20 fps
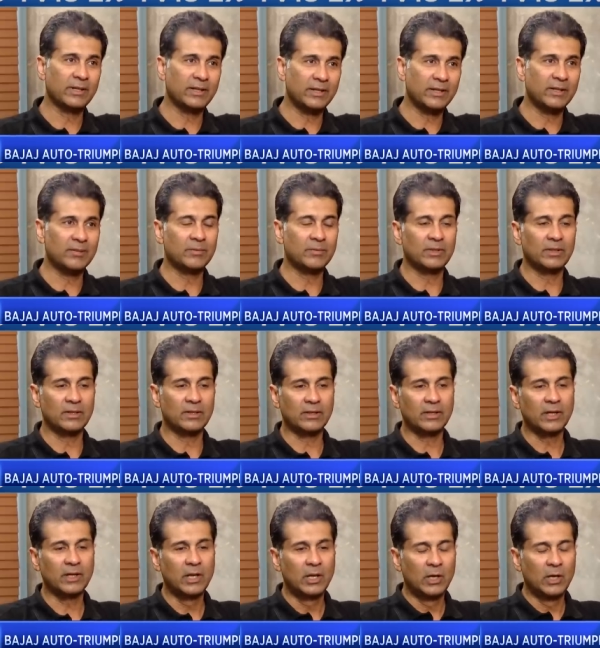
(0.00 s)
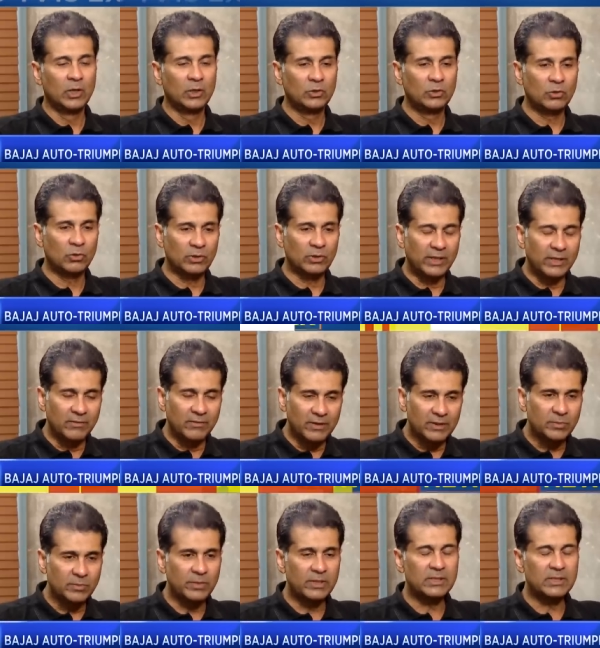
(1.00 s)
and a KTM dealer. So the
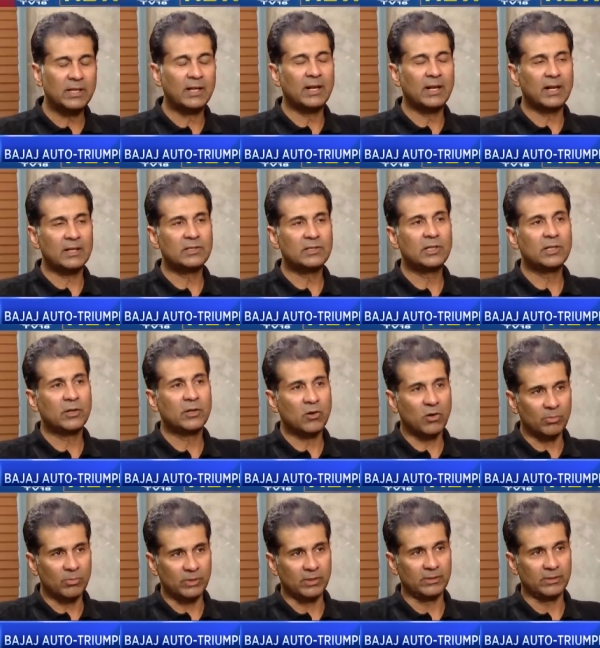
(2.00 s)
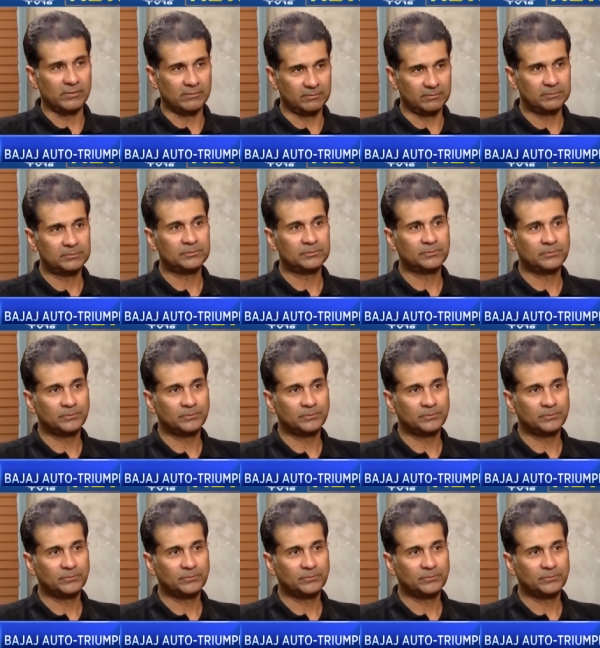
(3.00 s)
investments are largely common. Hmm.